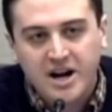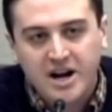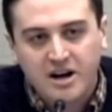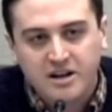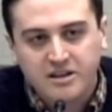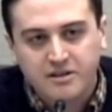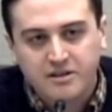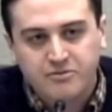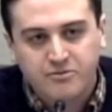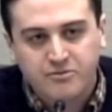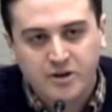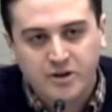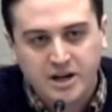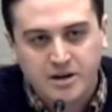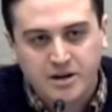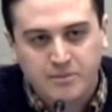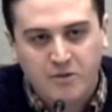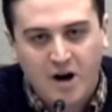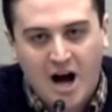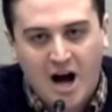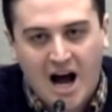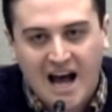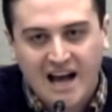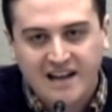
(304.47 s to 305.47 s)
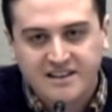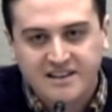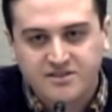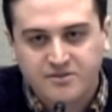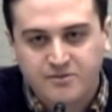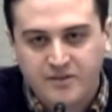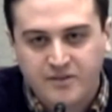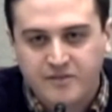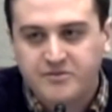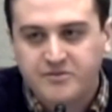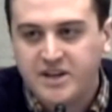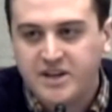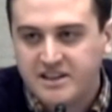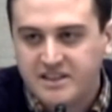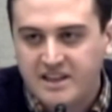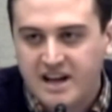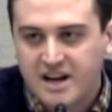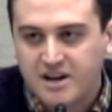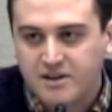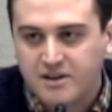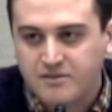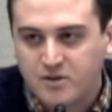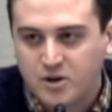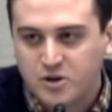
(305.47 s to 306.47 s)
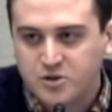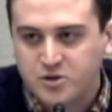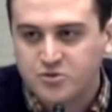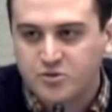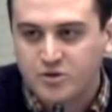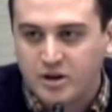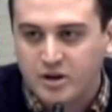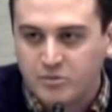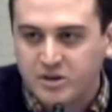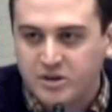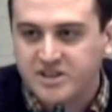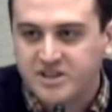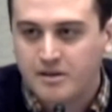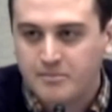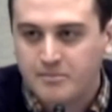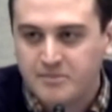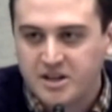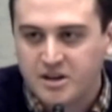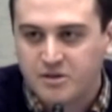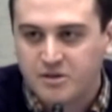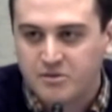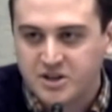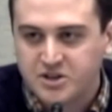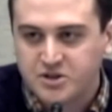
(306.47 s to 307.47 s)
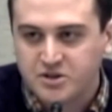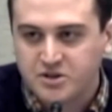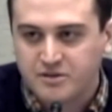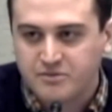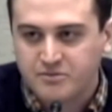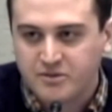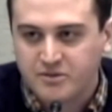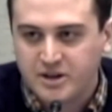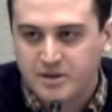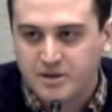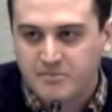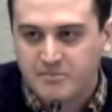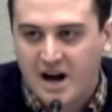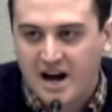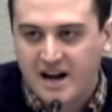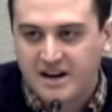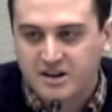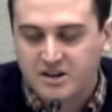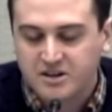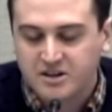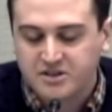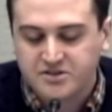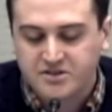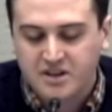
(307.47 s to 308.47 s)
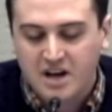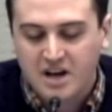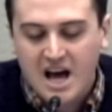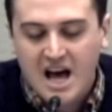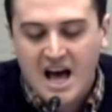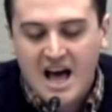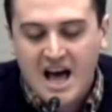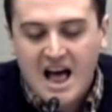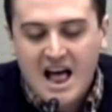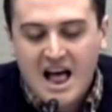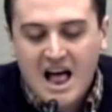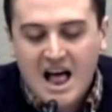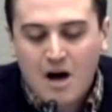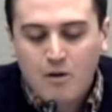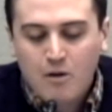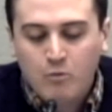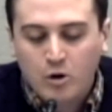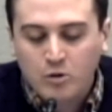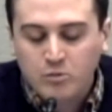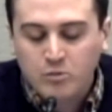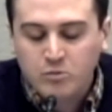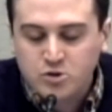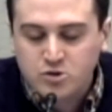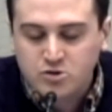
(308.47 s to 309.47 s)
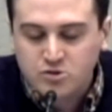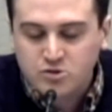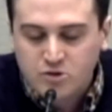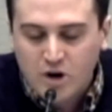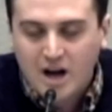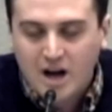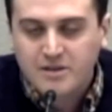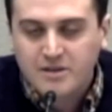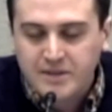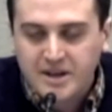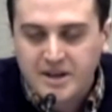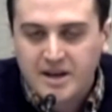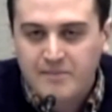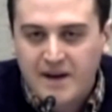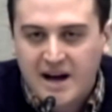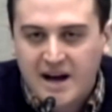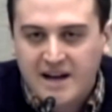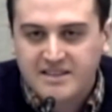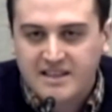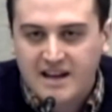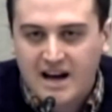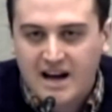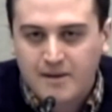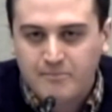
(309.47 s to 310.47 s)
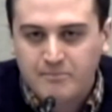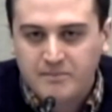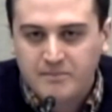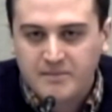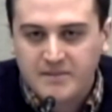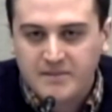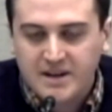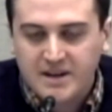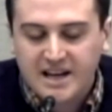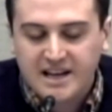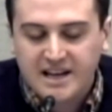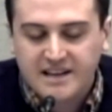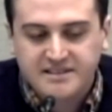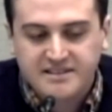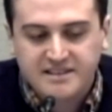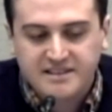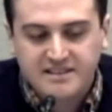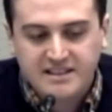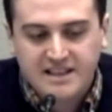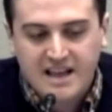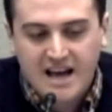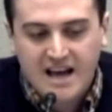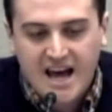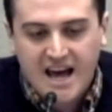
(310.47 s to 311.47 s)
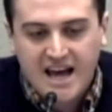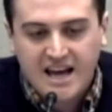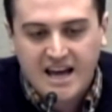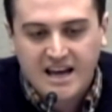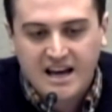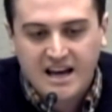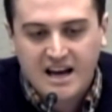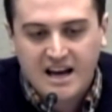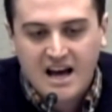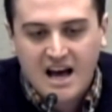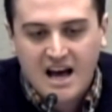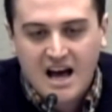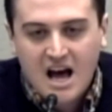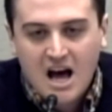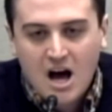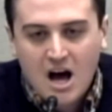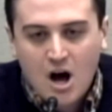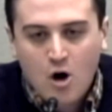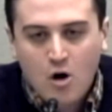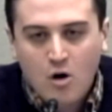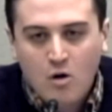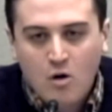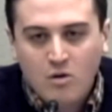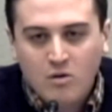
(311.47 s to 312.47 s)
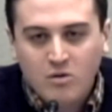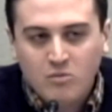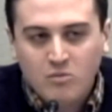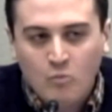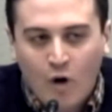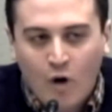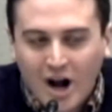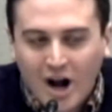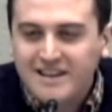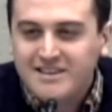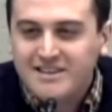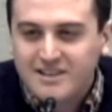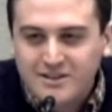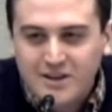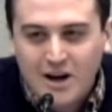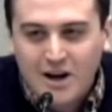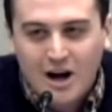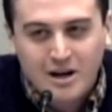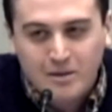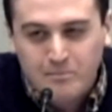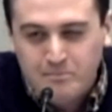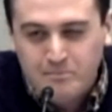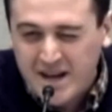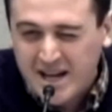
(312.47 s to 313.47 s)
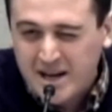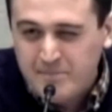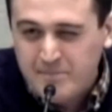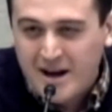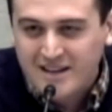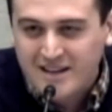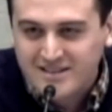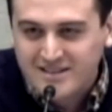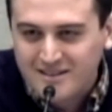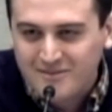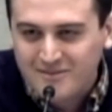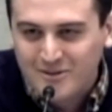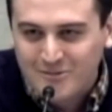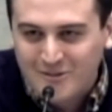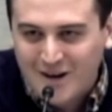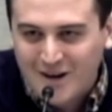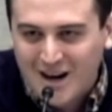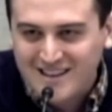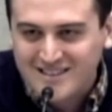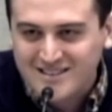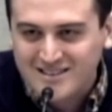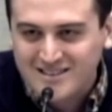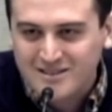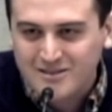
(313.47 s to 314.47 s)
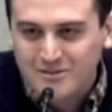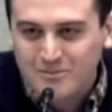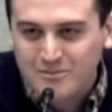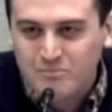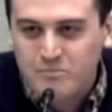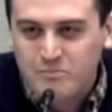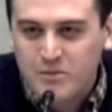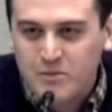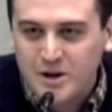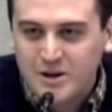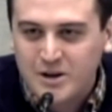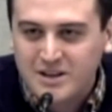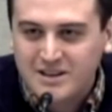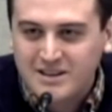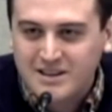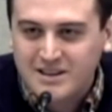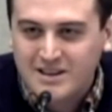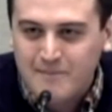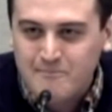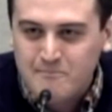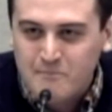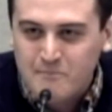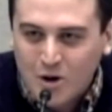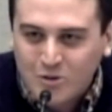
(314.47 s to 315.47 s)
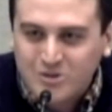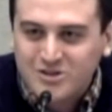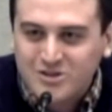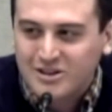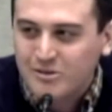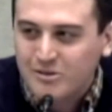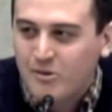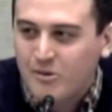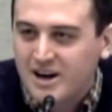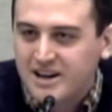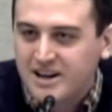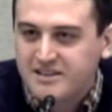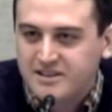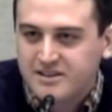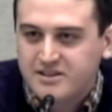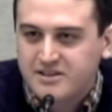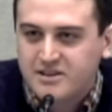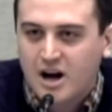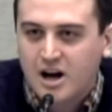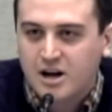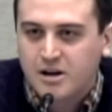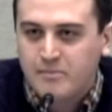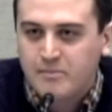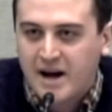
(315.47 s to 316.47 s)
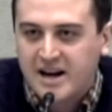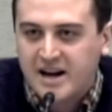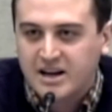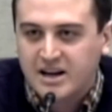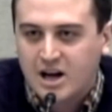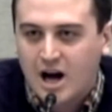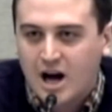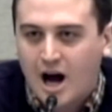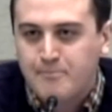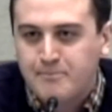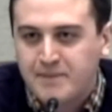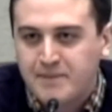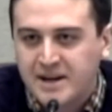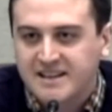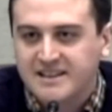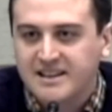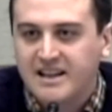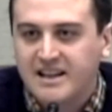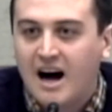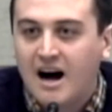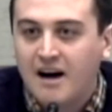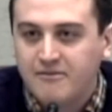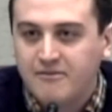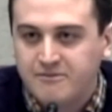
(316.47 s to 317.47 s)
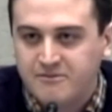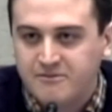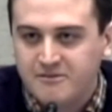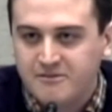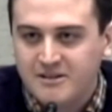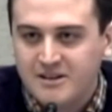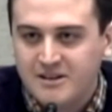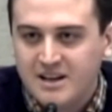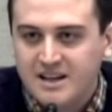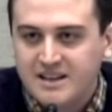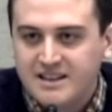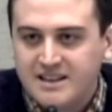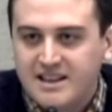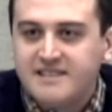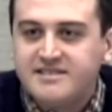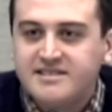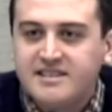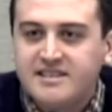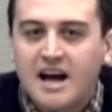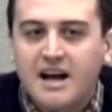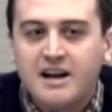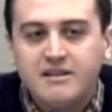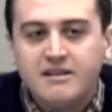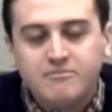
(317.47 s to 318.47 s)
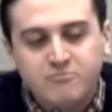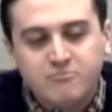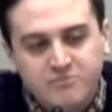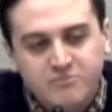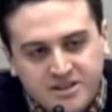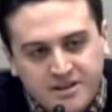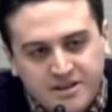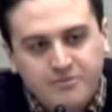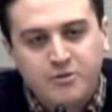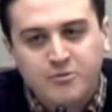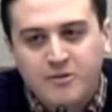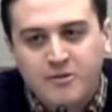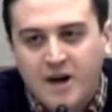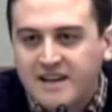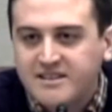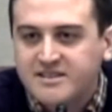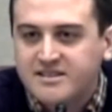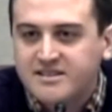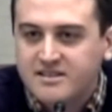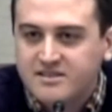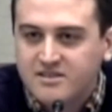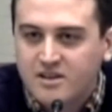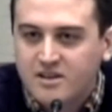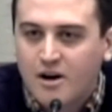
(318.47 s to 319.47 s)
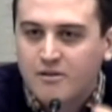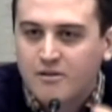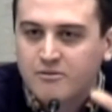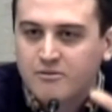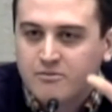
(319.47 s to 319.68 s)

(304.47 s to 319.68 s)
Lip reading: on the Freedom Rides 50th anniversary with some of the original Freedom Riders, what struck me about them is they wanted to talk a bit about civil rights, but they mostly wanted to talk about agapic love. They said civil rights is our